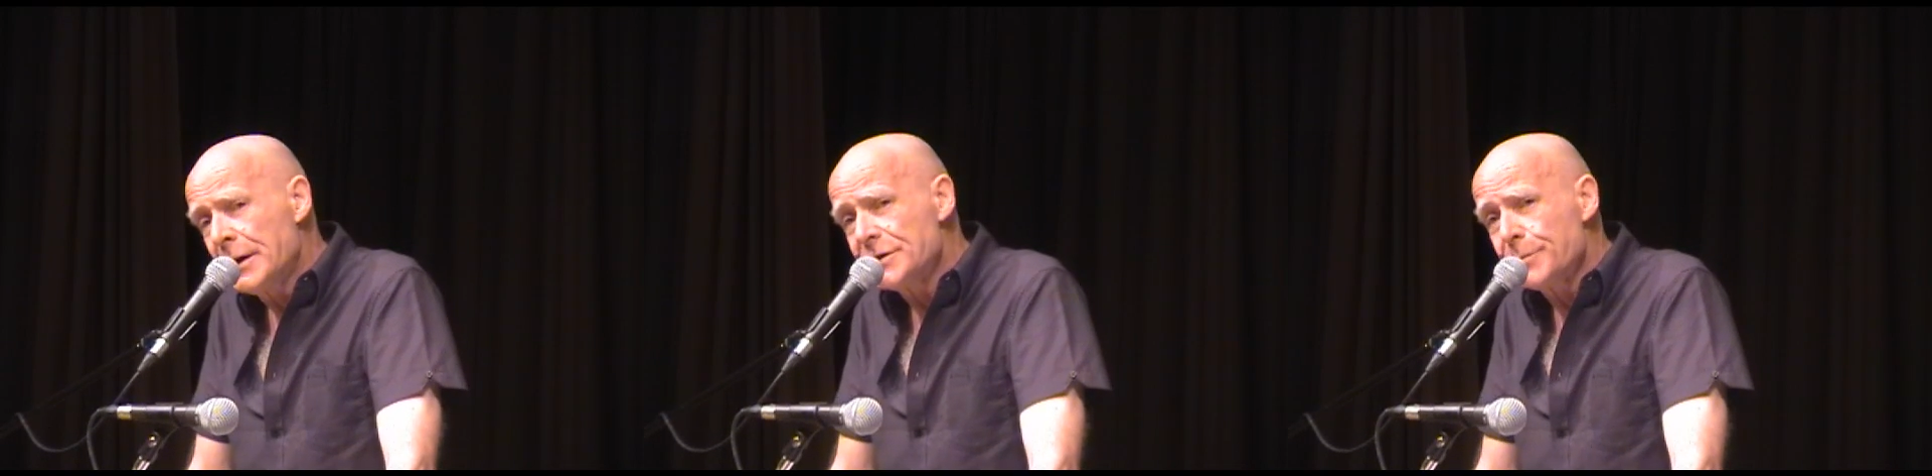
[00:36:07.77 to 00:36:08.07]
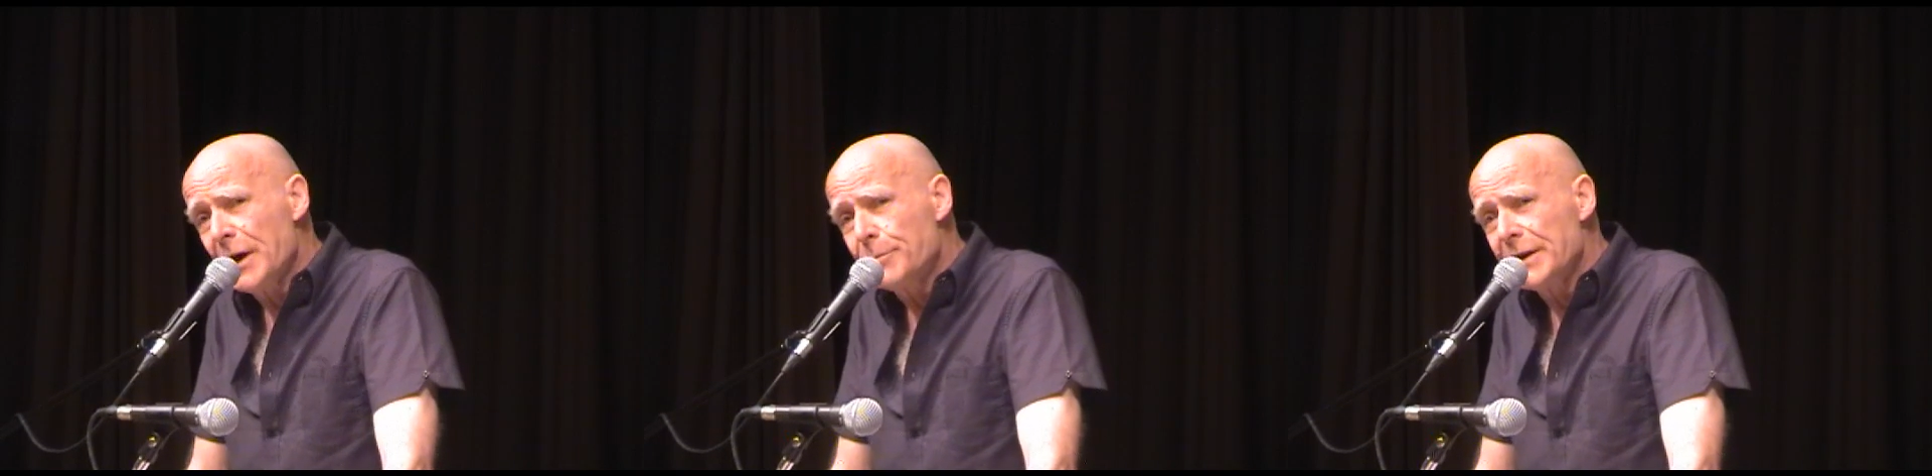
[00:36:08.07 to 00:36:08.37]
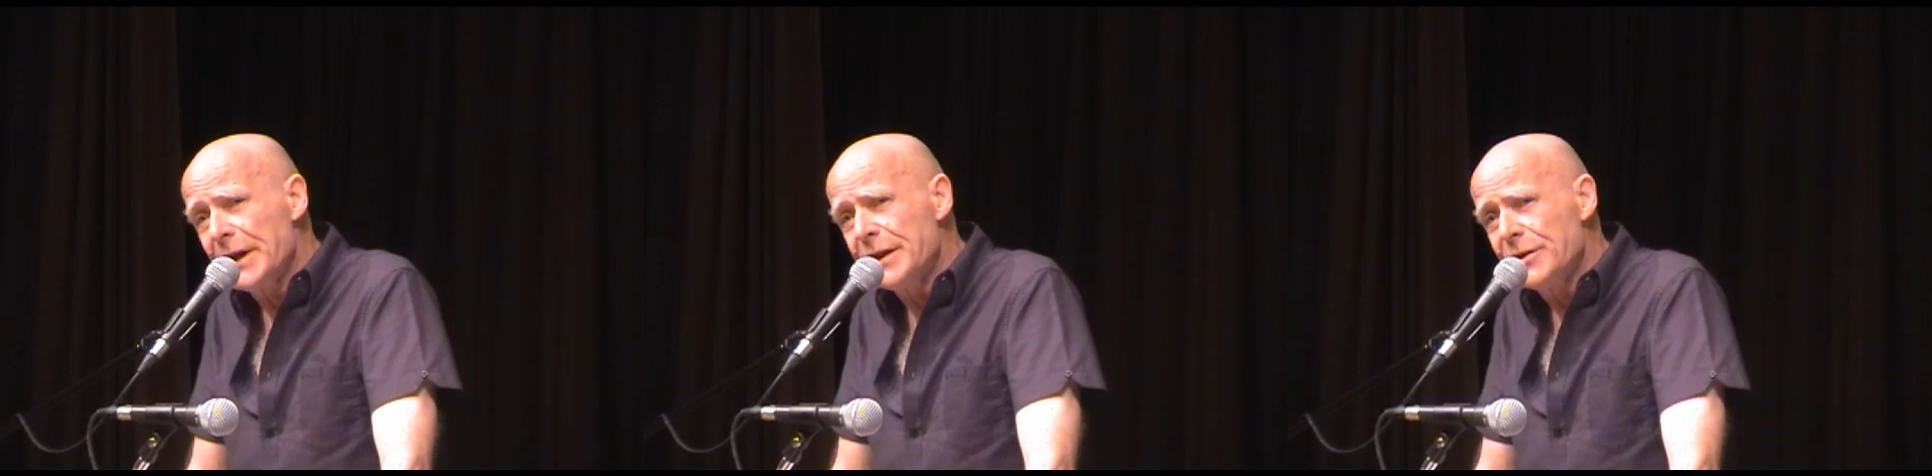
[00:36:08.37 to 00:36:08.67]
In September
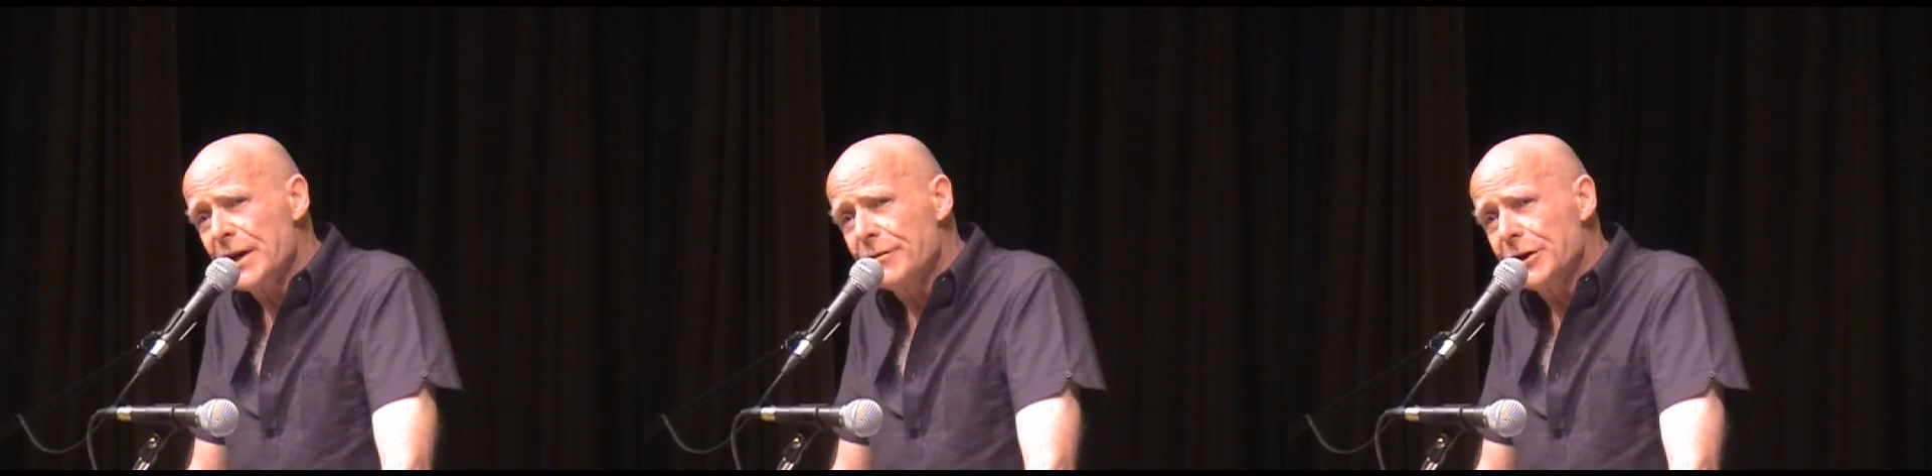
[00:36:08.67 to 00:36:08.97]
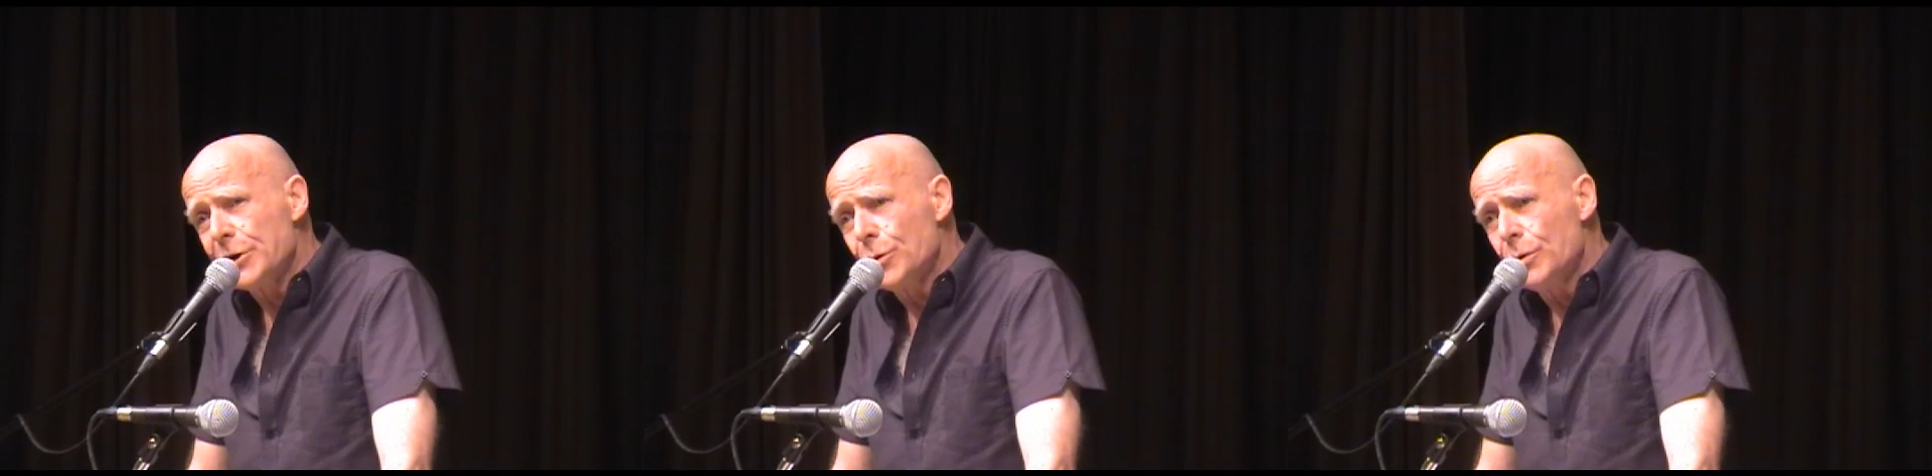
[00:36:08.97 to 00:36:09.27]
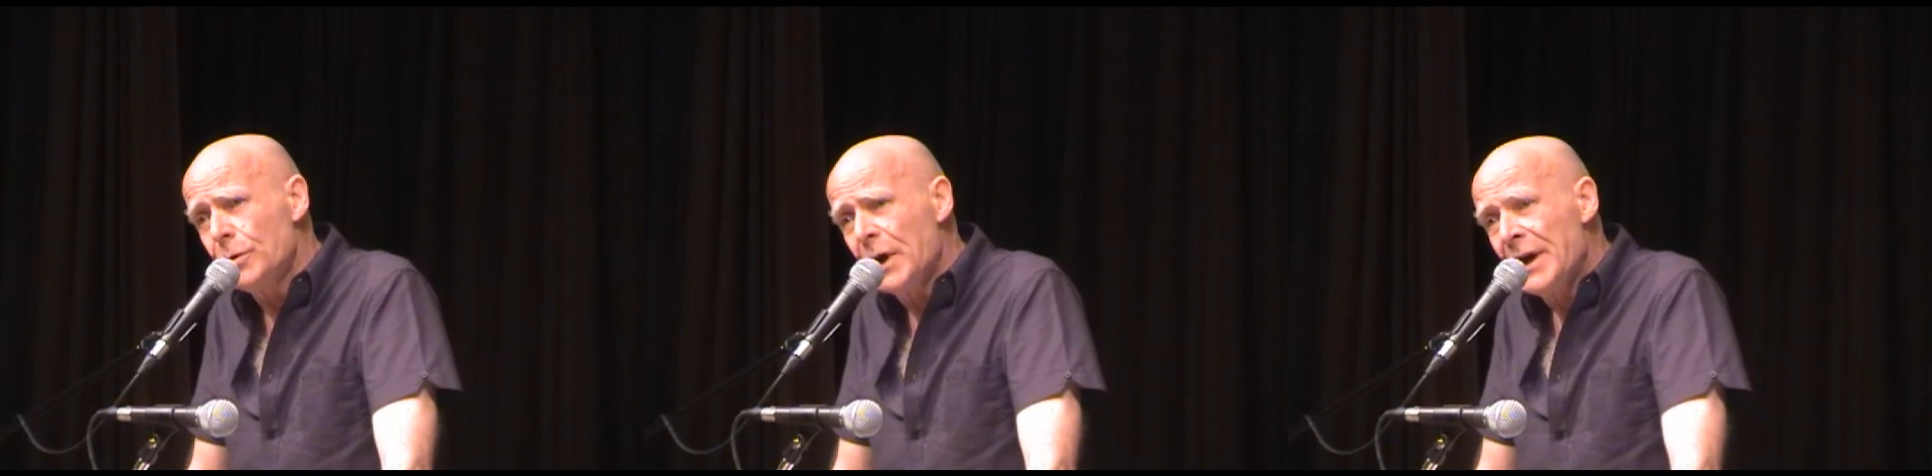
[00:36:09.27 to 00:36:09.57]

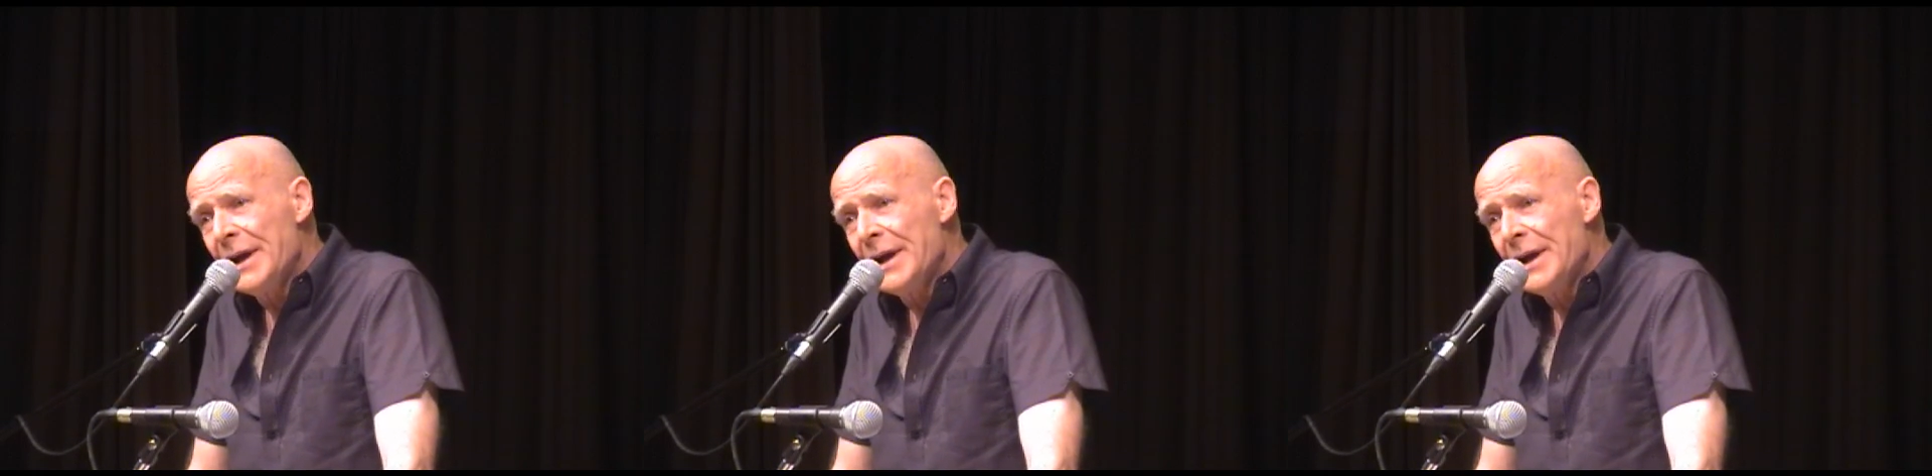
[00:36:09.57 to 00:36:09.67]
1972,